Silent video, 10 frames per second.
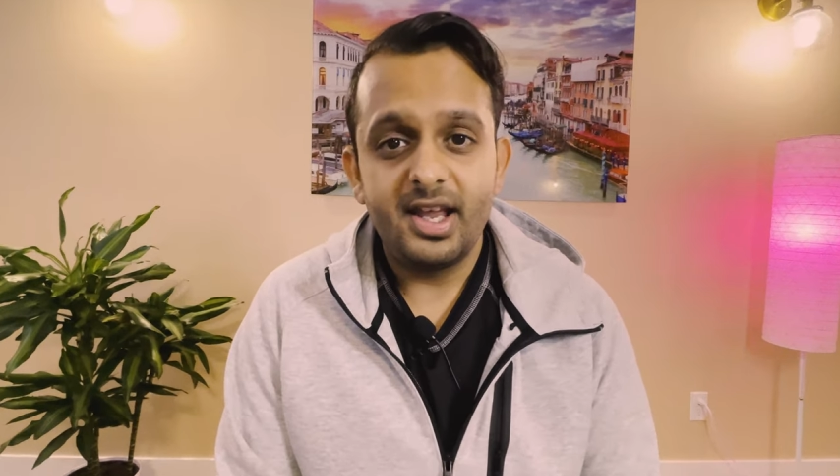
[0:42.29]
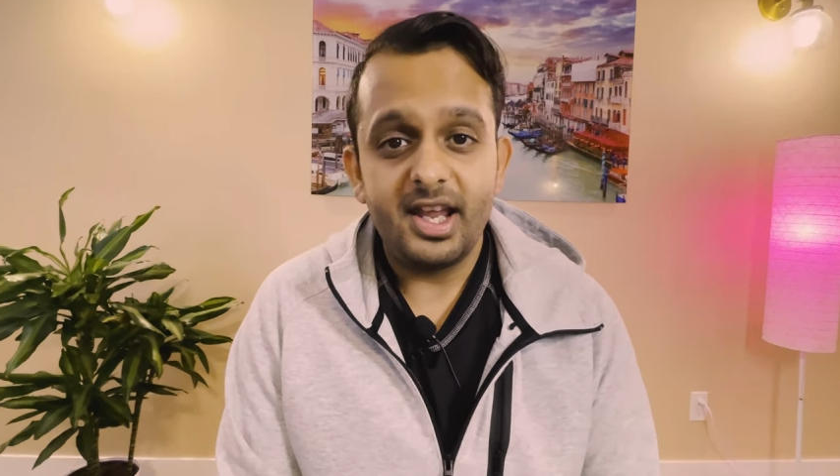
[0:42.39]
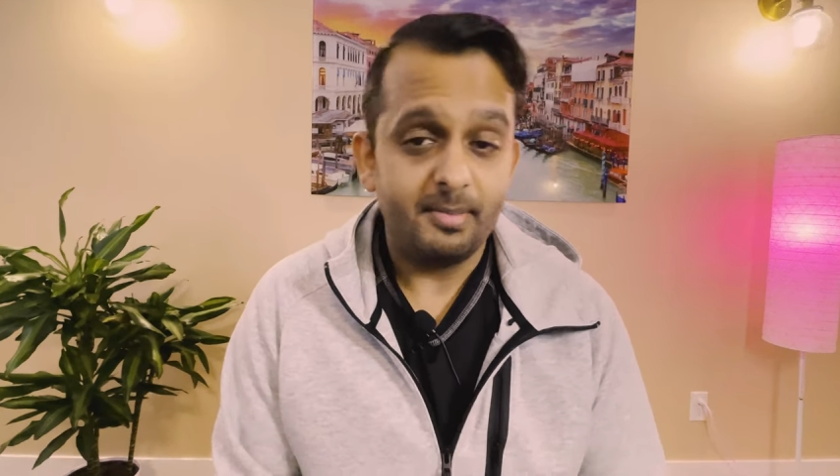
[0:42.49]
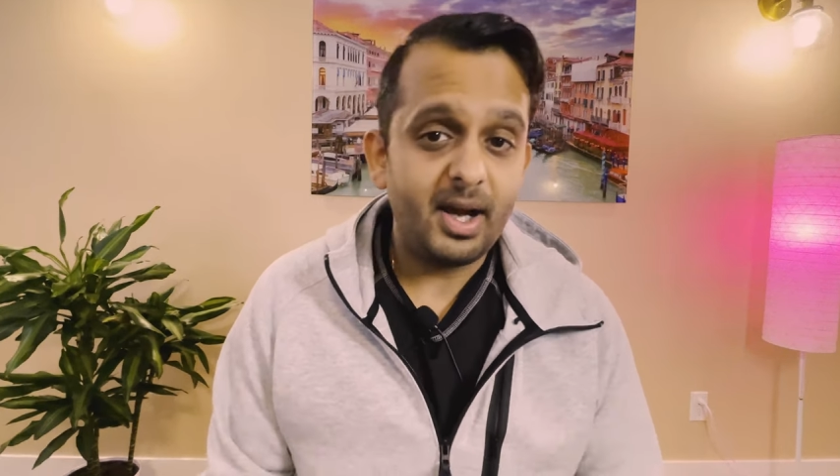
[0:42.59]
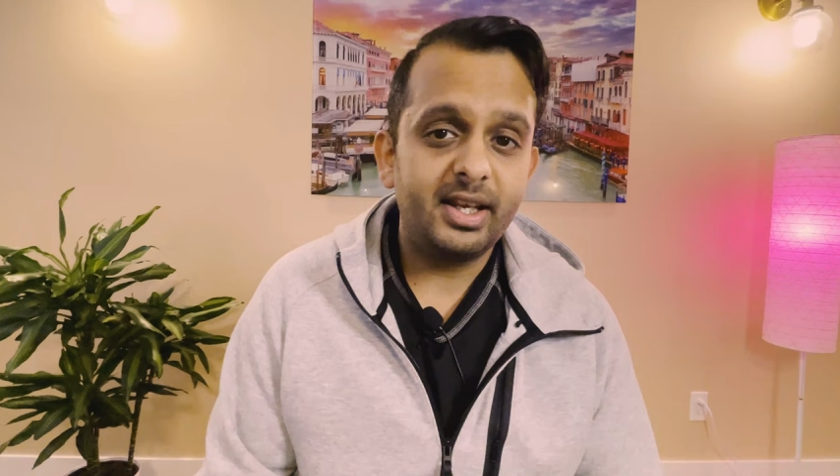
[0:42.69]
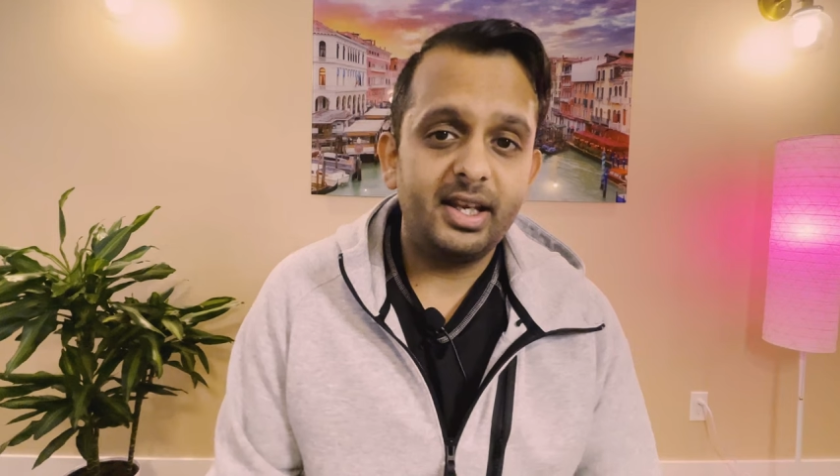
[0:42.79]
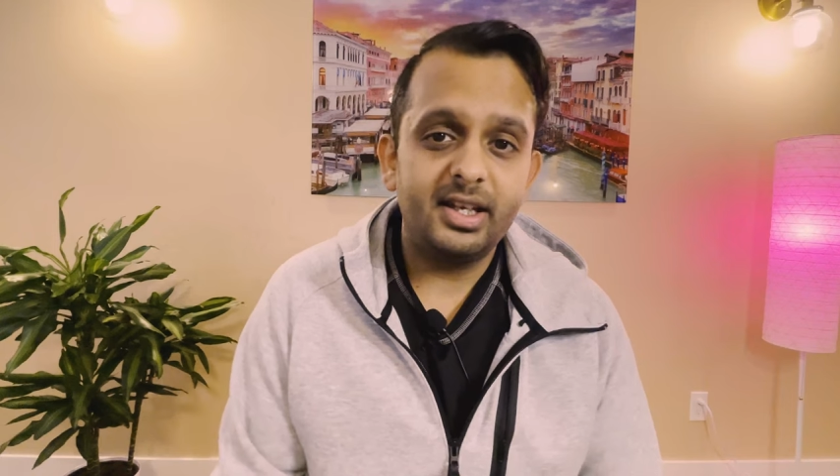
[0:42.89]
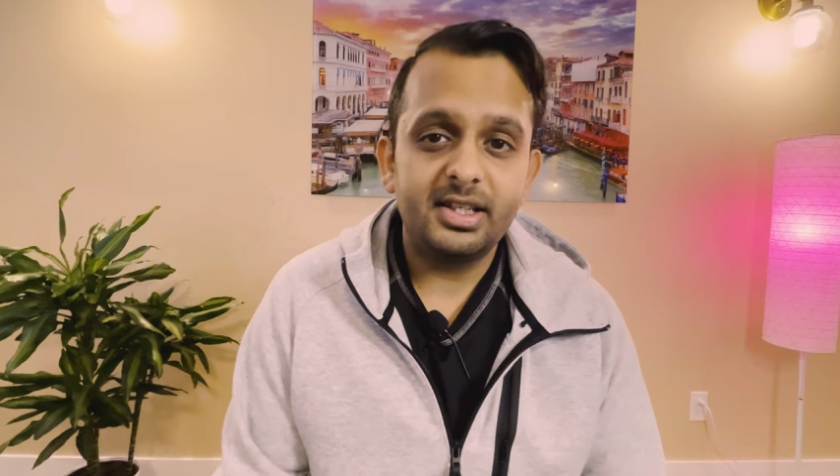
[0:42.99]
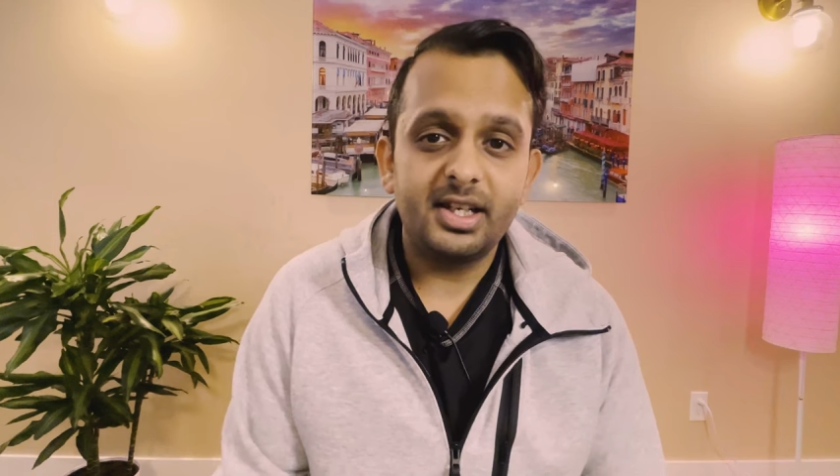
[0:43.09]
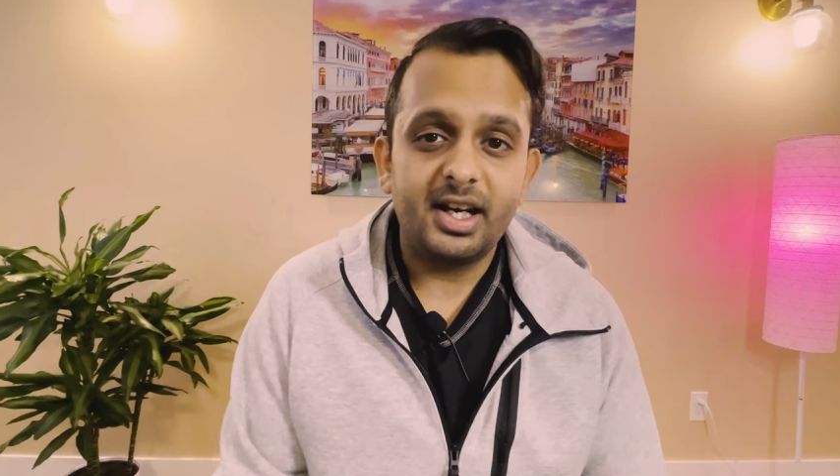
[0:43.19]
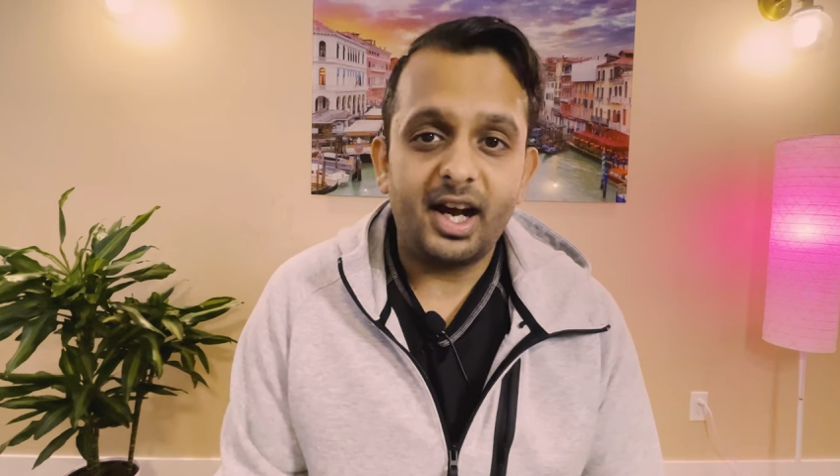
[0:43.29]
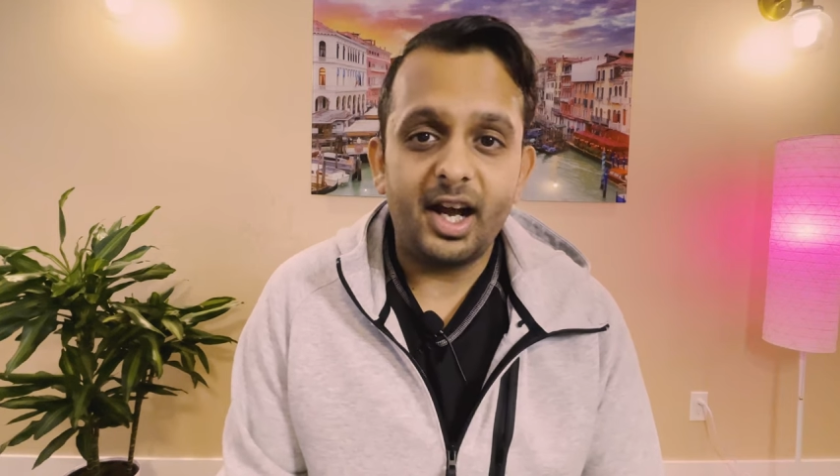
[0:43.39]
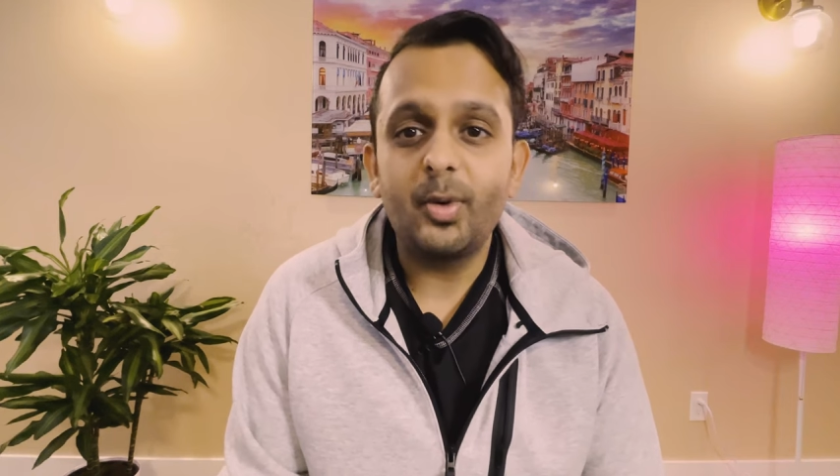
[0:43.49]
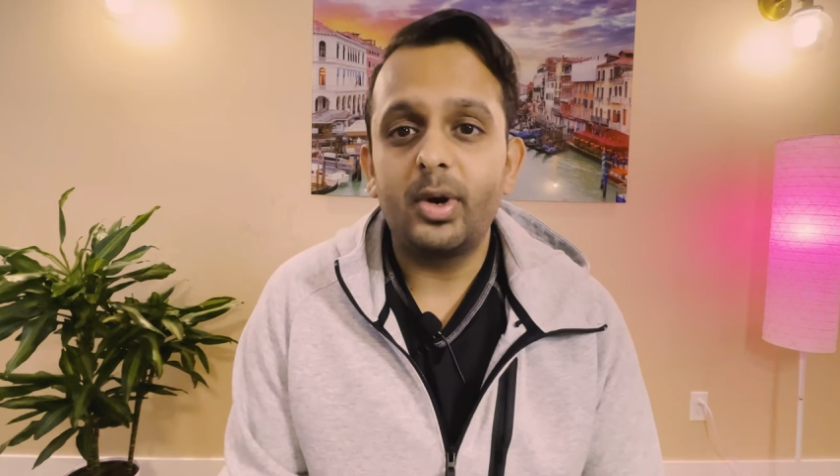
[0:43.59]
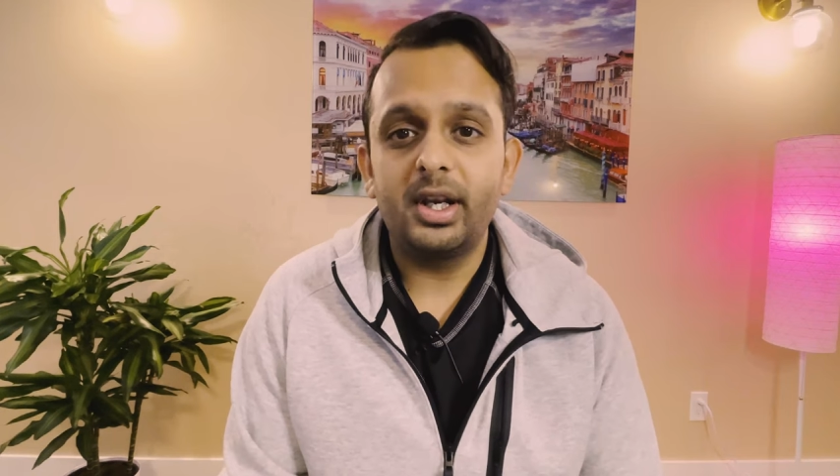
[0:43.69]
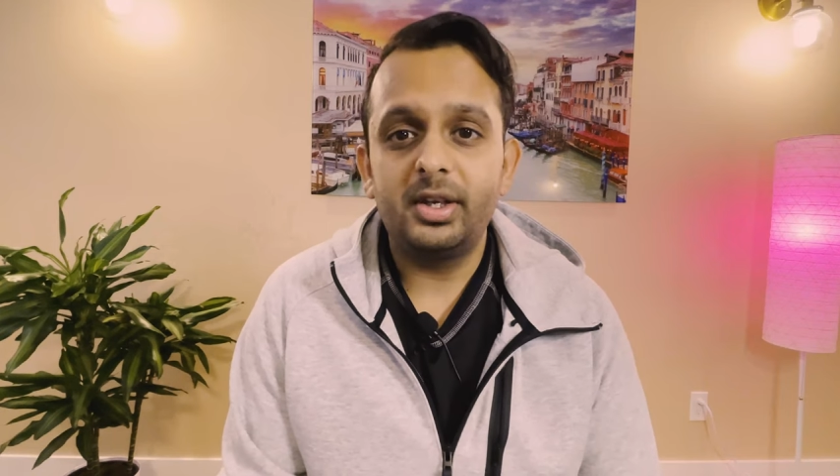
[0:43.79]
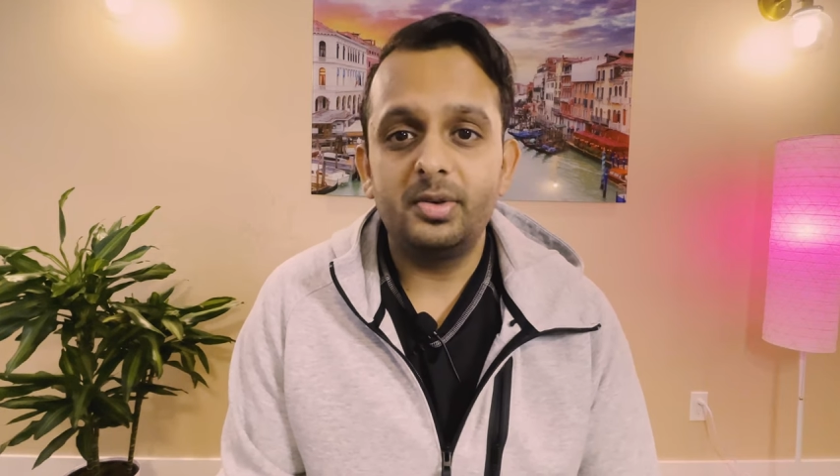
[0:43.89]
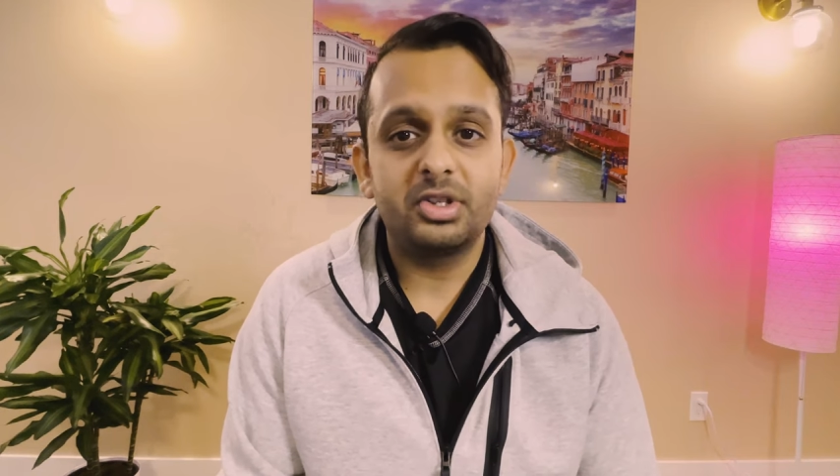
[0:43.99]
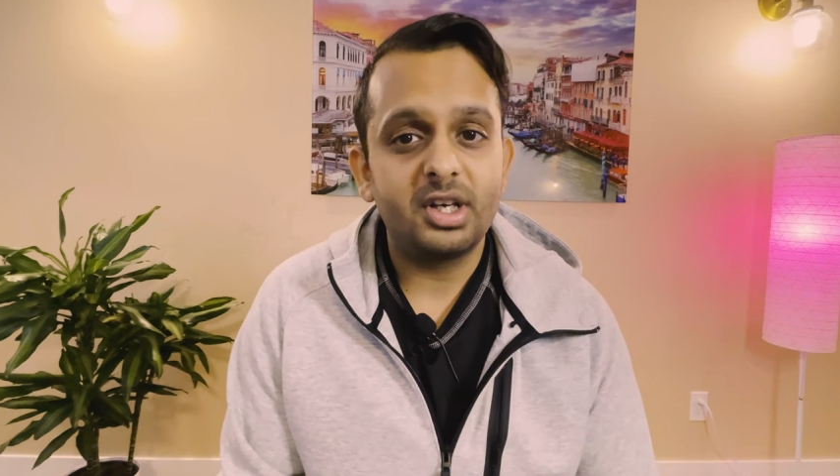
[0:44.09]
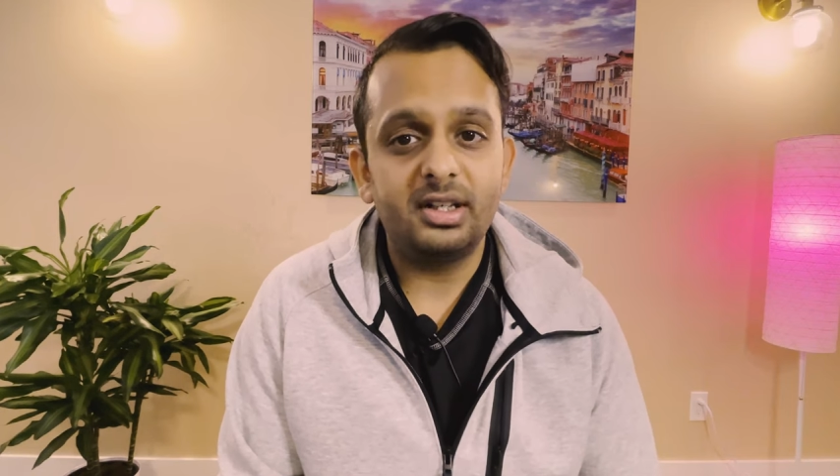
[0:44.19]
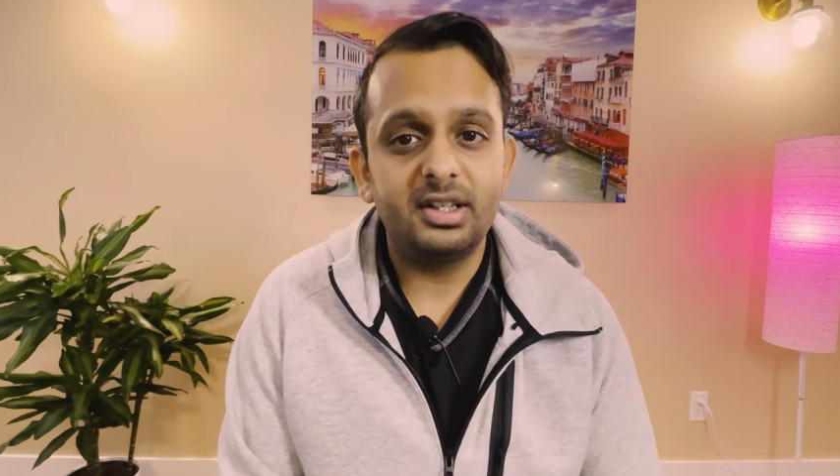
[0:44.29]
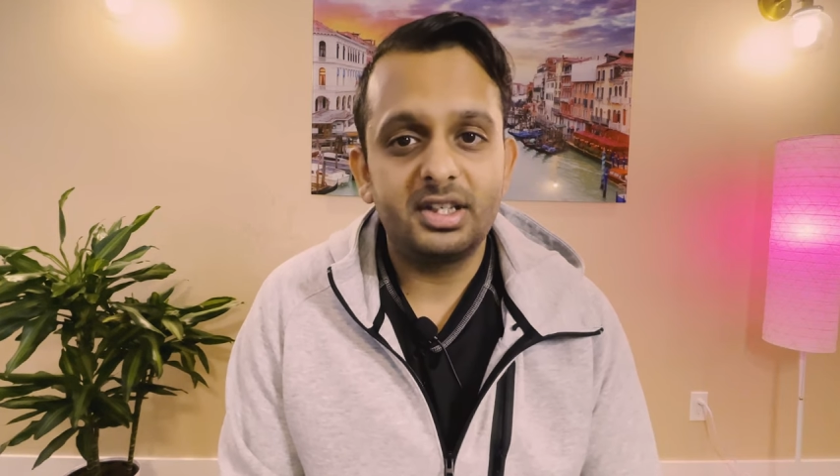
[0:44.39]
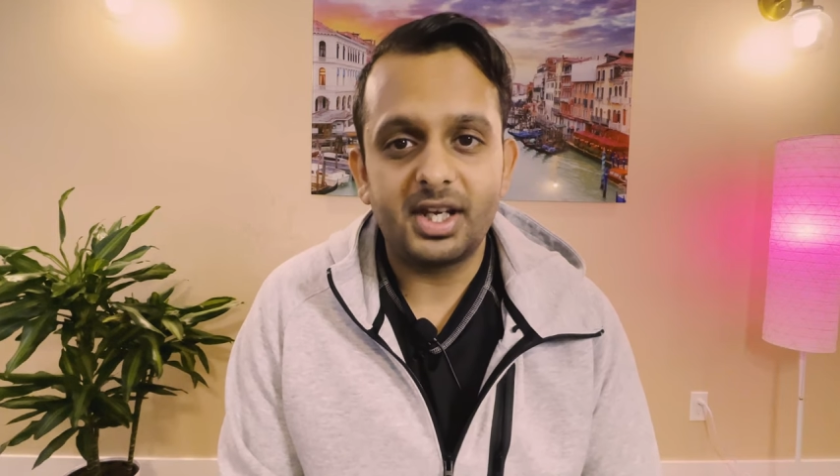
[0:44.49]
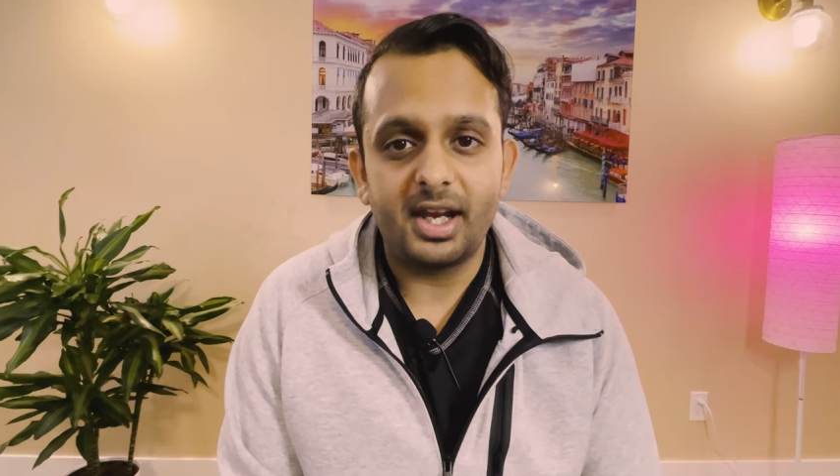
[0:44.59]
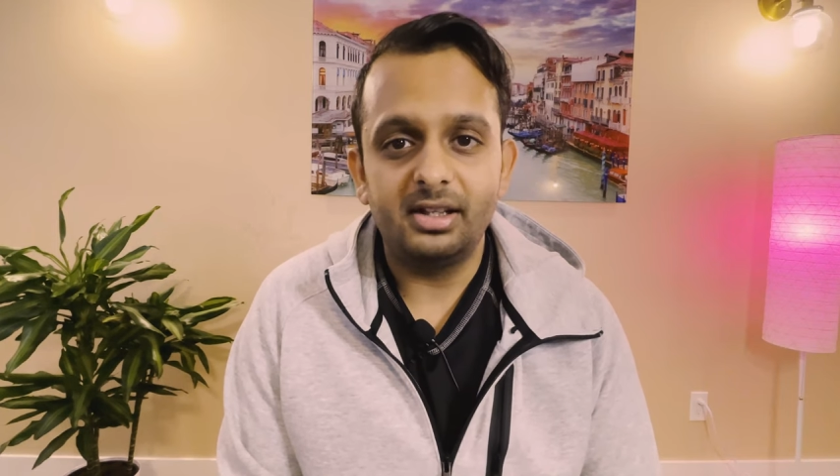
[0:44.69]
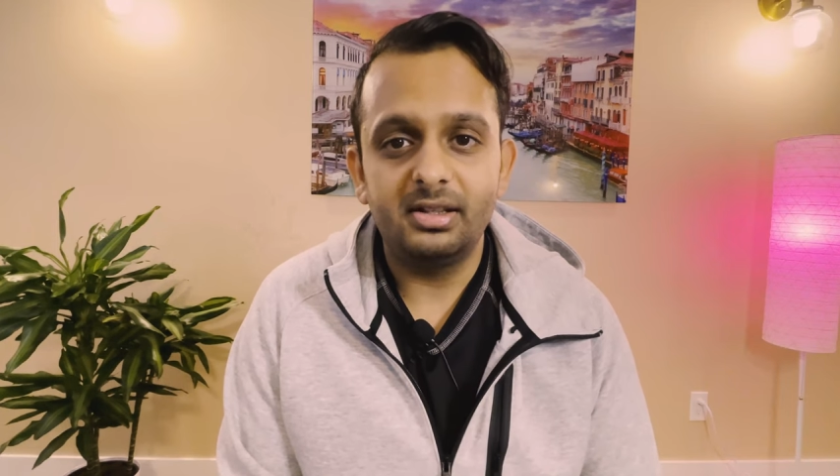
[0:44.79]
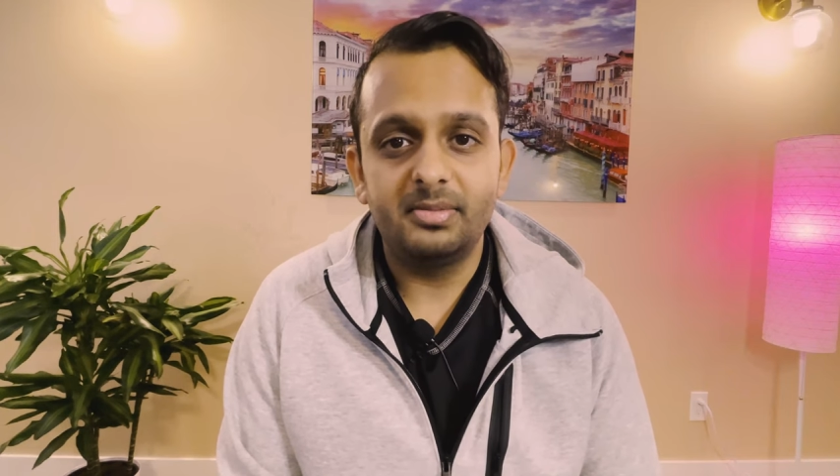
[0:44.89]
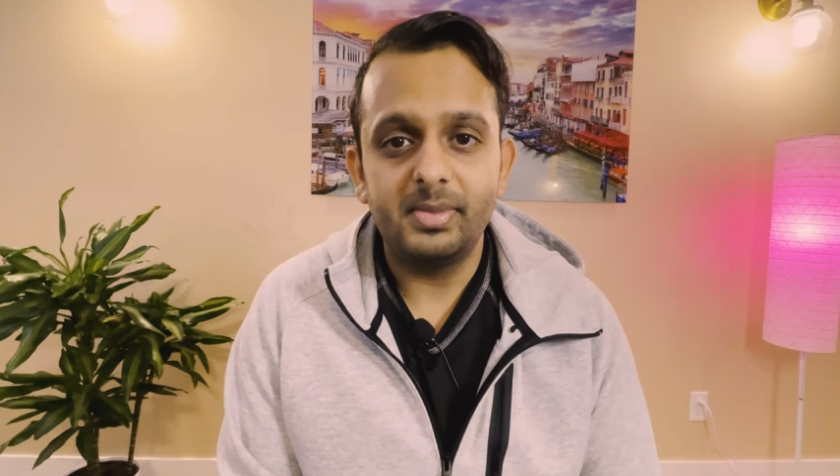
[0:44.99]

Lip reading: In my case, I wanted to start this channel